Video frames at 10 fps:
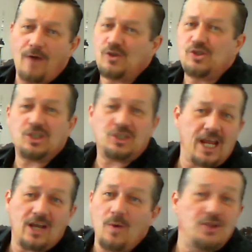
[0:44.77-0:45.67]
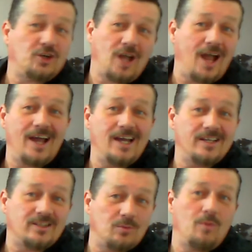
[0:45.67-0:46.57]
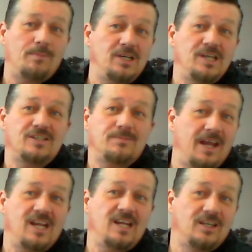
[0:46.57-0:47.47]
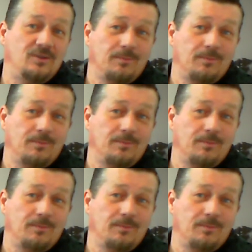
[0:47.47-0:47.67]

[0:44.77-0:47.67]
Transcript: if you just take away their guns, there won't be as many